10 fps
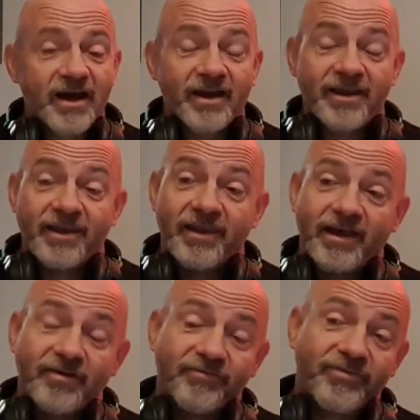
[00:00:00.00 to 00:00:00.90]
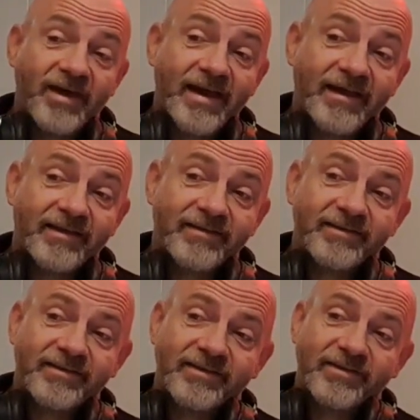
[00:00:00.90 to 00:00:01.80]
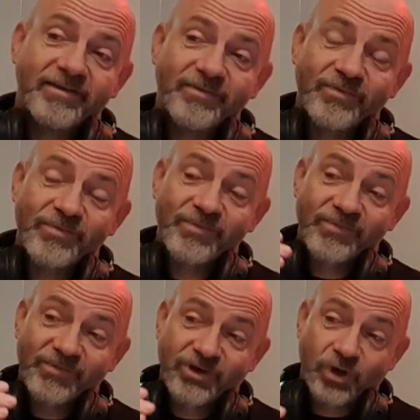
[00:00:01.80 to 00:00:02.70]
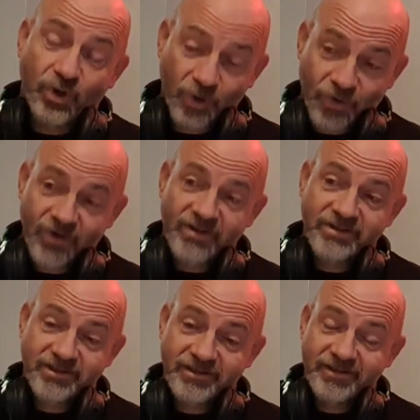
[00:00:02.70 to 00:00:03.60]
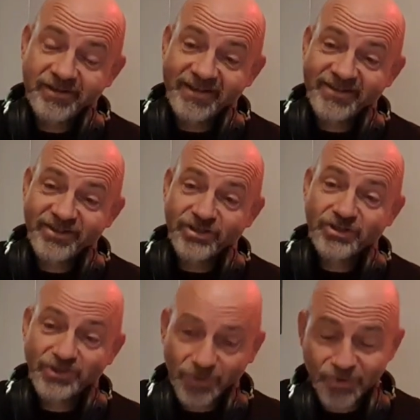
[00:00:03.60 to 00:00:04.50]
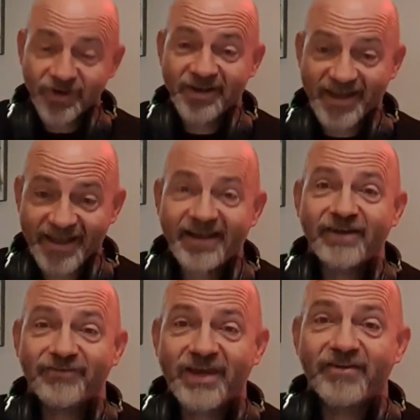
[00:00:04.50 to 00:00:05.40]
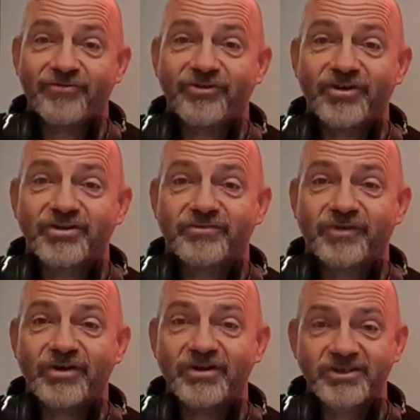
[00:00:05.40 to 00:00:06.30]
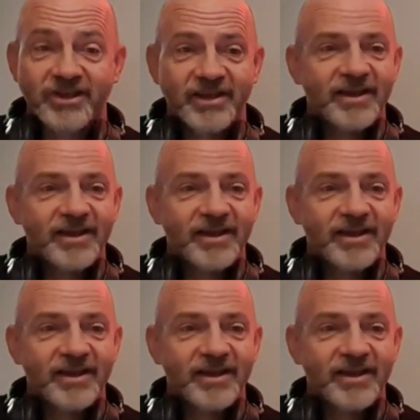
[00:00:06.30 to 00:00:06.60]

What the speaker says: love that chorus that's just soaring out of that first verse,